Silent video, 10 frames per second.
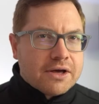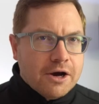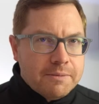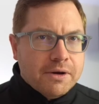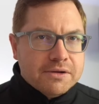
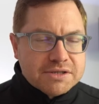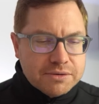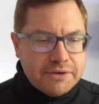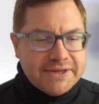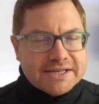cobalt. So
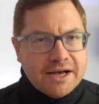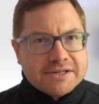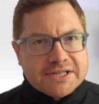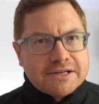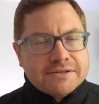although this
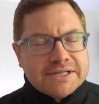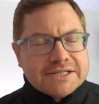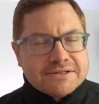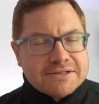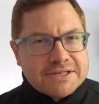article
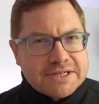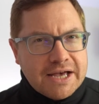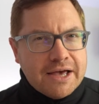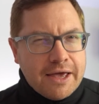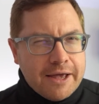doesn't
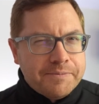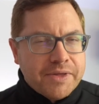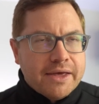say,